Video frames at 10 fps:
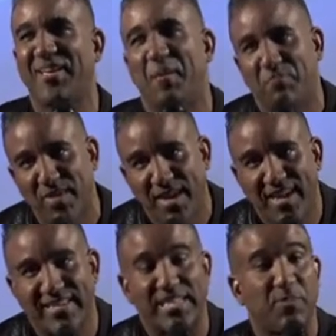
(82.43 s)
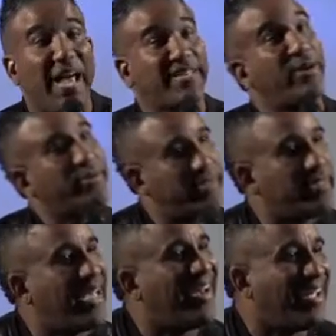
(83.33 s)
He said, spikes are those
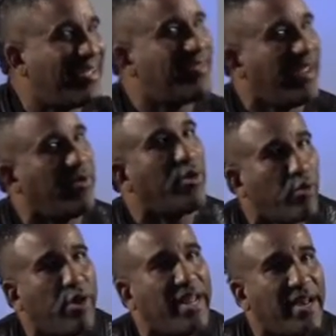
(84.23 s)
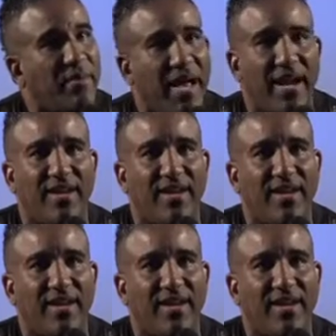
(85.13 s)
things that you run in, man.